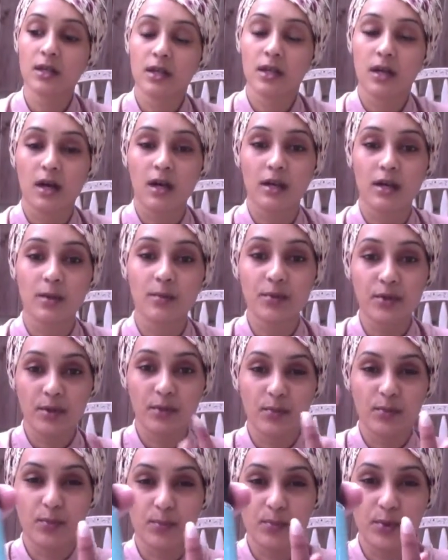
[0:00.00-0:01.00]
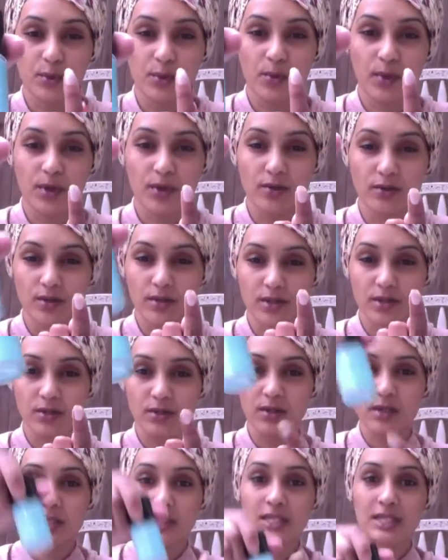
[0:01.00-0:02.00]
I'm going to put the blue one on so
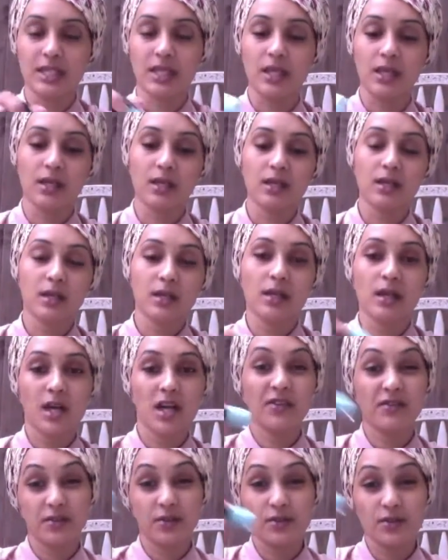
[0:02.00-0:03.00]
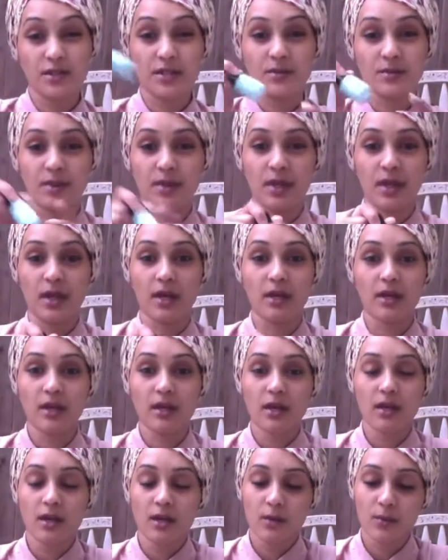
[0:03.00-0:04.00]
you can see. I haven't used this one yet.
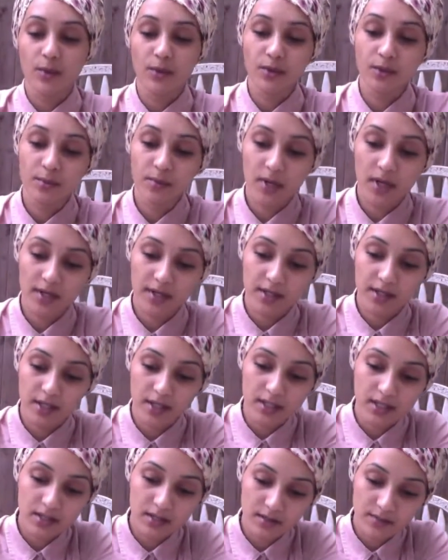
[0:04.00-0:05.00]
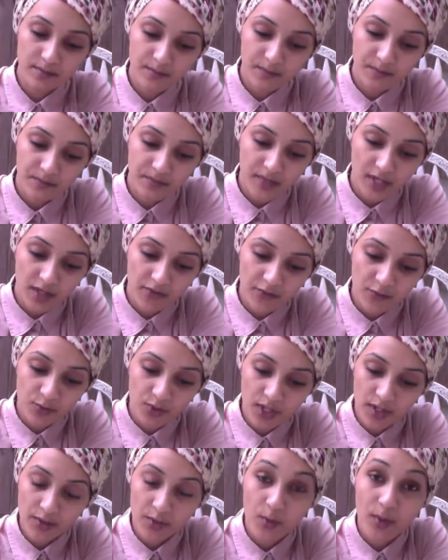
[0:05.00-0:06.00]
When you apply this, I feel
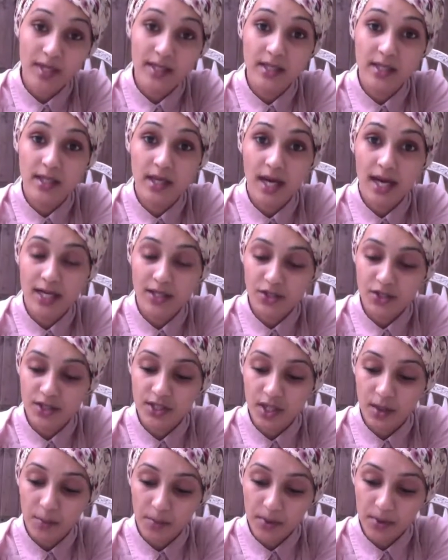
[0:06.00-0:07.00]
like the way that it actually